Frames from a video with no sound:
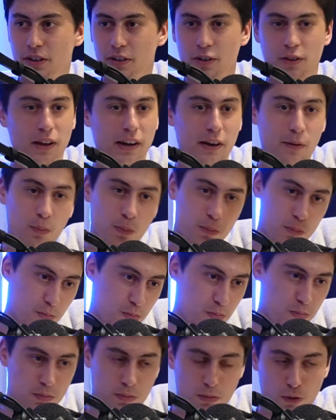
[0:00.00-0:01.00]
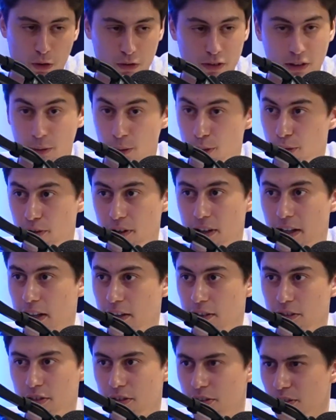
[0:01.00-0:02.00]
they knocked in 3
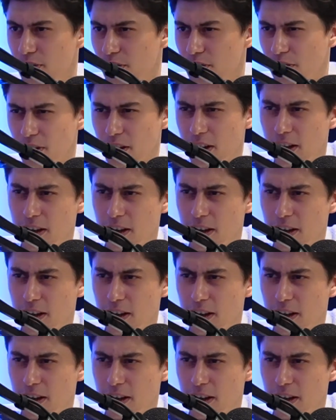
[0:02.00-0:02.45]
against